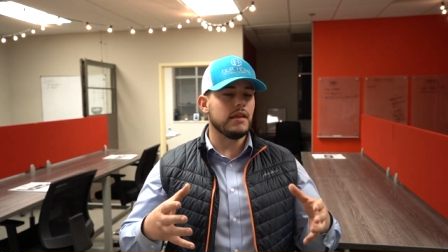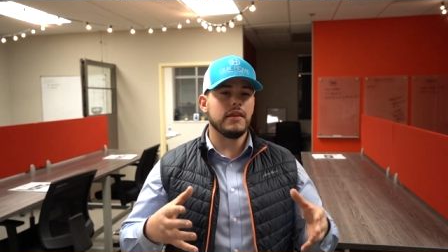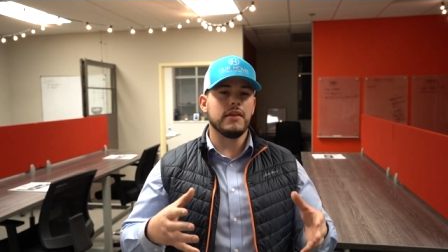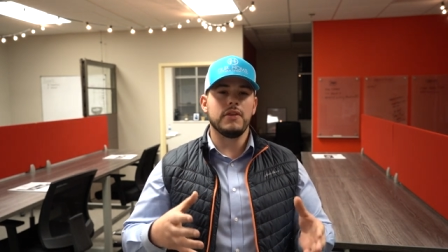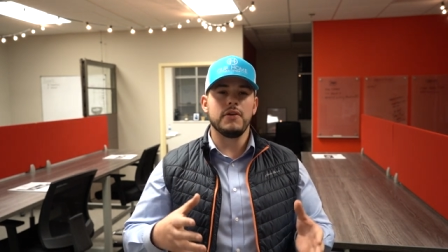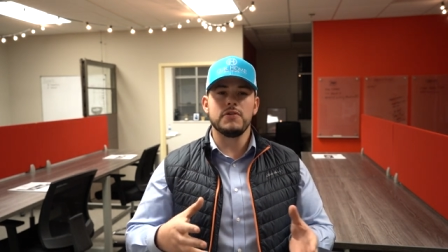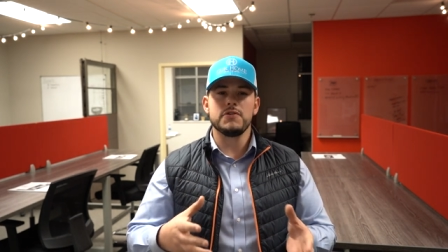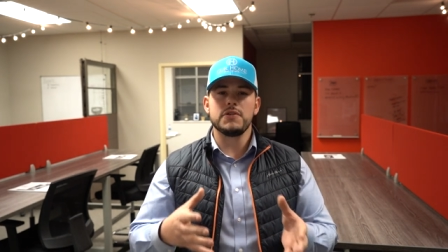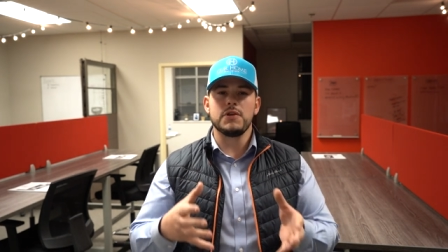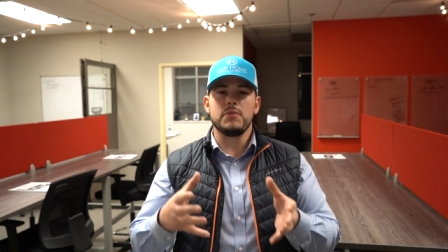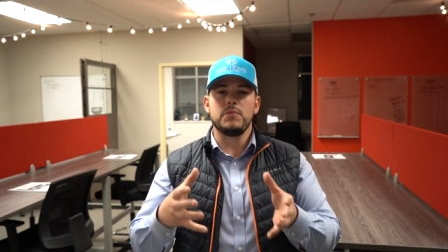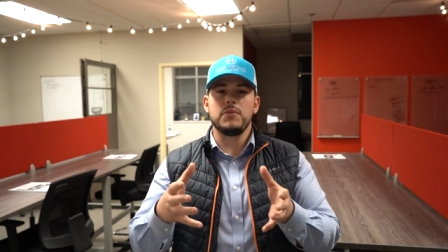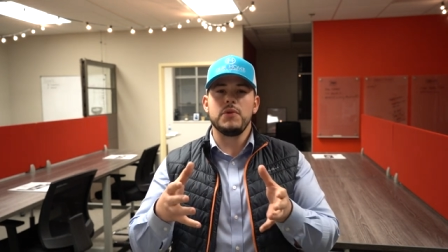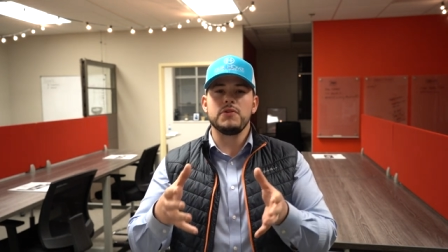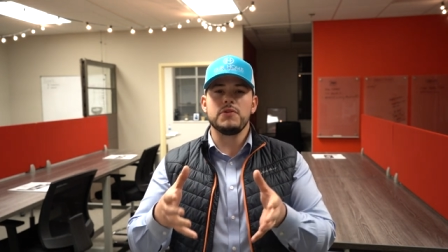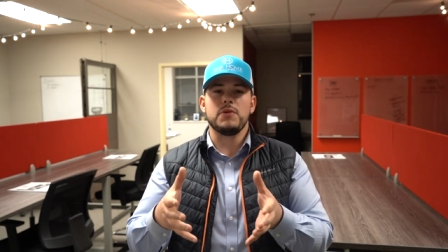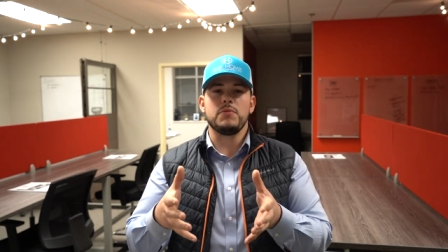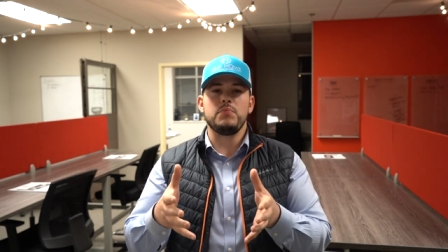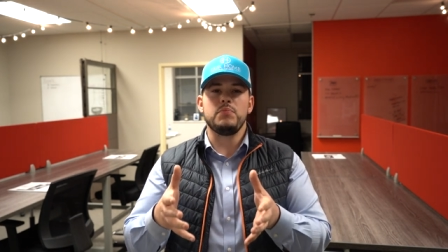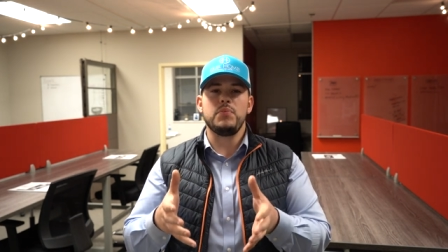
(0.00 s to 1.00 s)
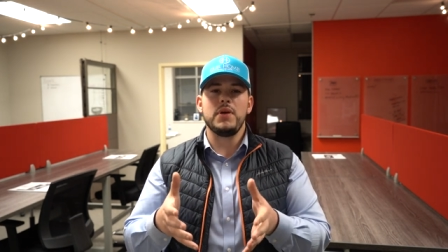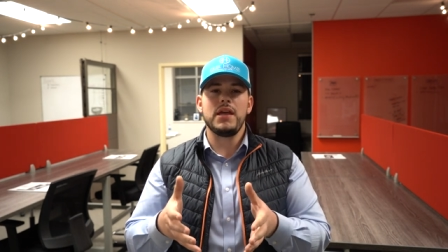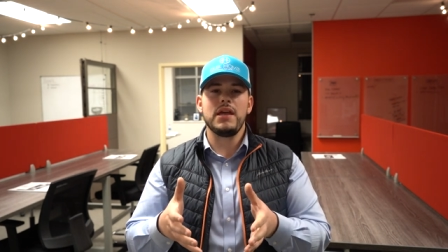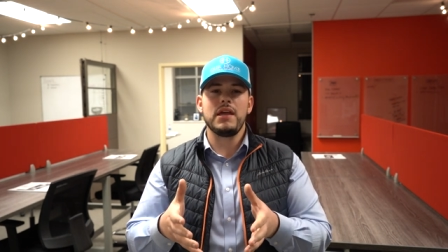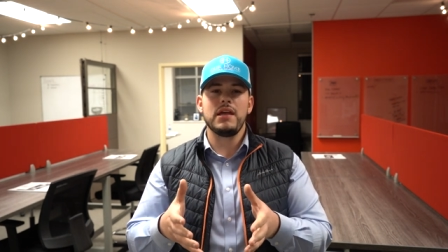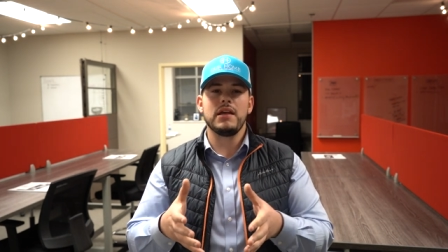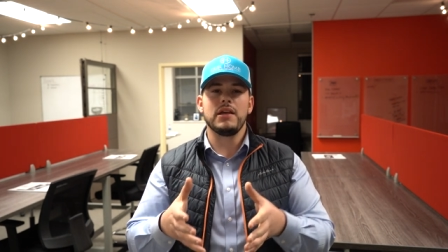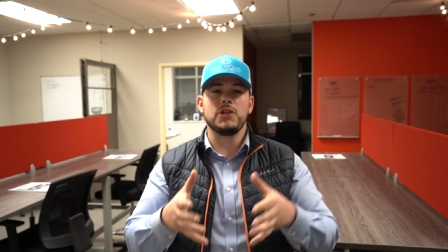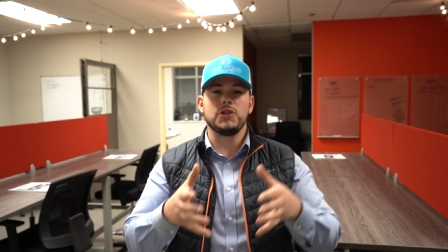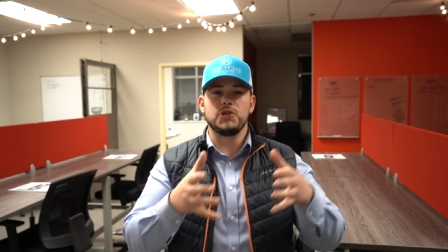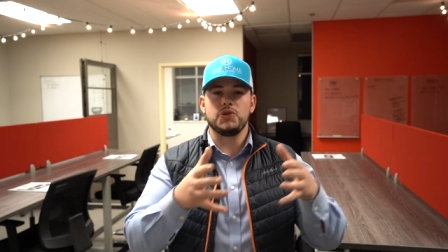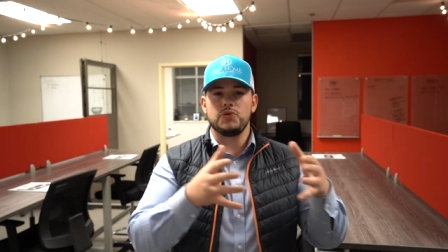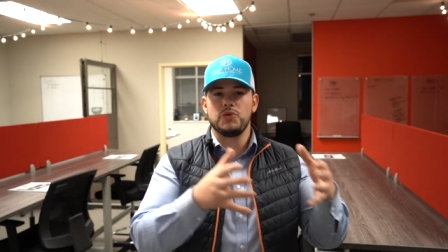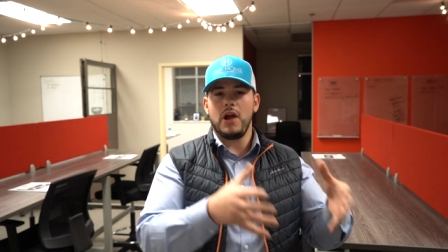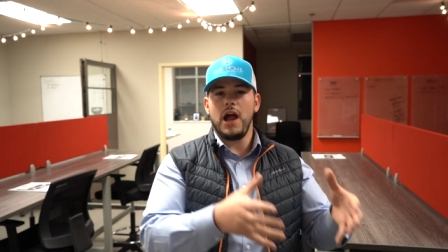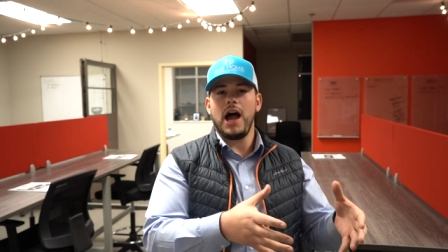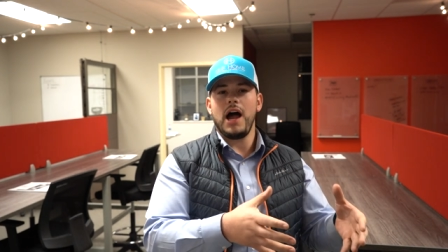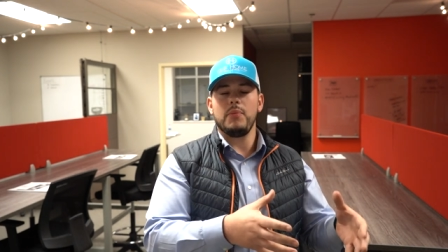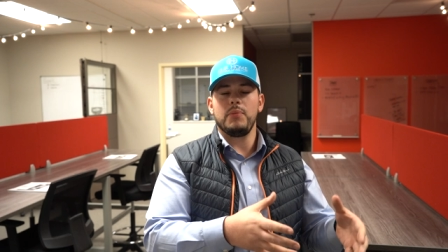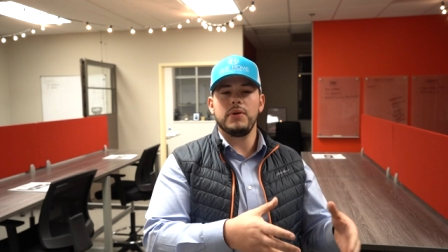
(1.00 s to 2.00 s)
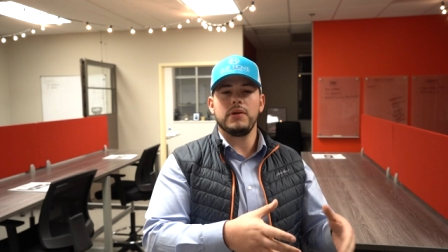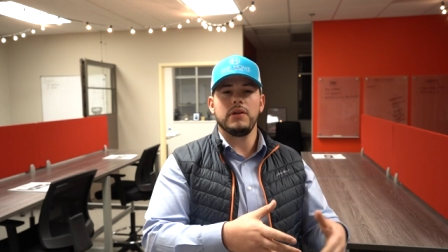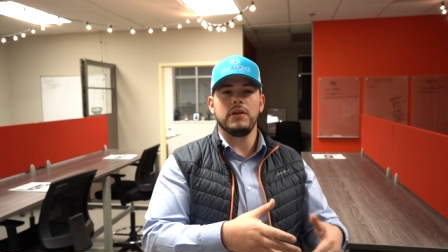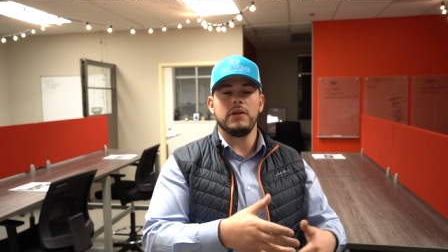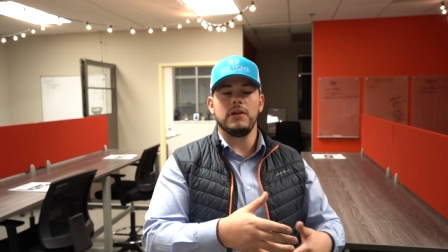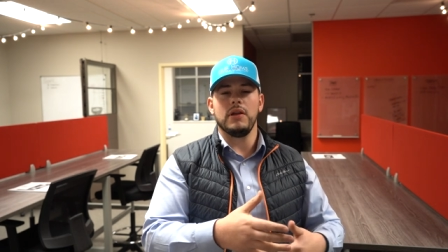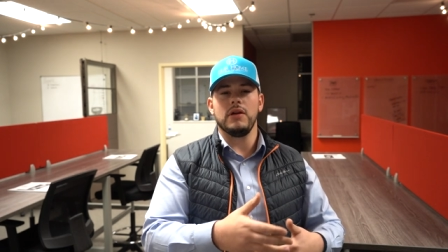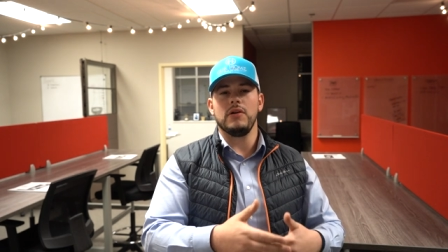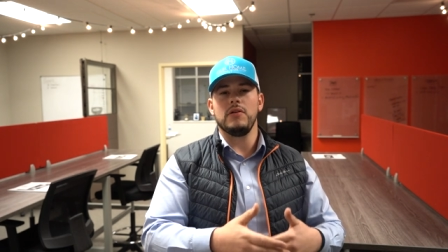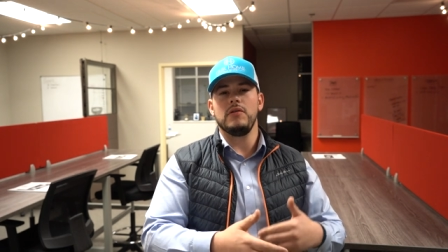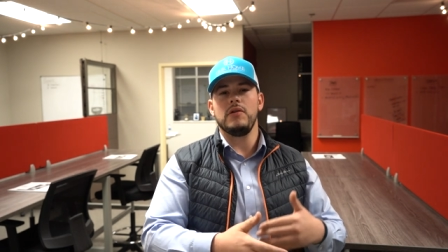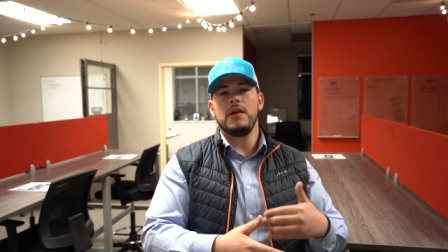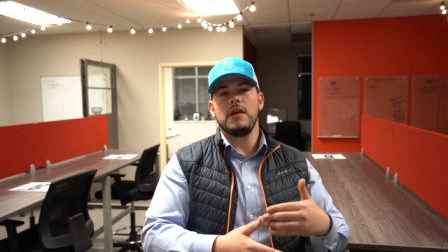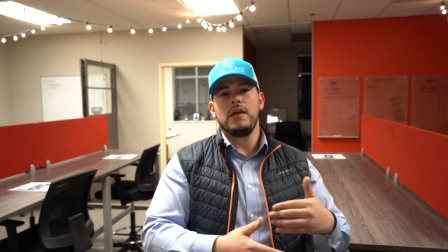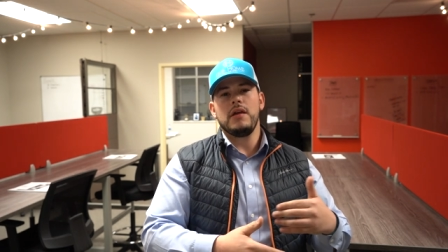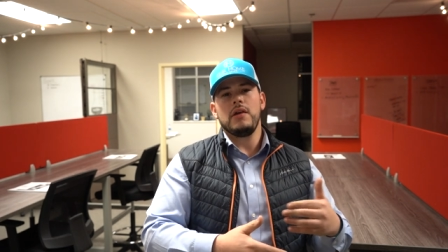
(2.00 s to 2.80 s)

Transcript: there's a there's a big drop you know